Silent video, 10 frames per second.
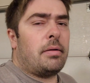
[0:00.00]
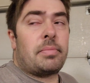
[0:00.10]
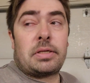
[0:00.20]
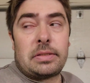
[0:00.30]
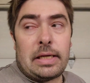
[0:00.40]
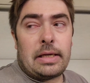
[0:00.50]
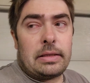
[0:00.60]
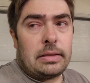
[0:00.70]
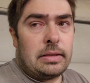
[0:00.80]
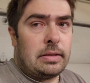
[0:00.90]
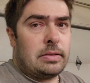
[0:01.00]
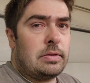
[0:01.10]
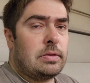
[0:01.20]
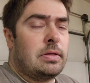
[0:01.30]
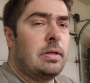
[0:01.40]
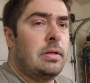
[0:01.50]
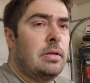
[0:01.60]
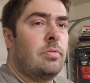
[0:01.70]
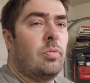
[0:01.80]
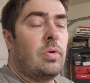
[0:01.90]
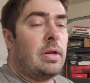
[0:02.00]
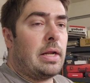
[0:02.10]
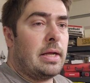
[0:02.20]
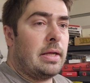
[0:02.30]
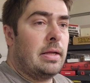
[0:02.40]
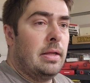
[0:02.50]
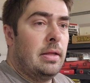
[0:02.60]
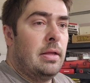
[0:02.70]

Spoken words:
because that is what I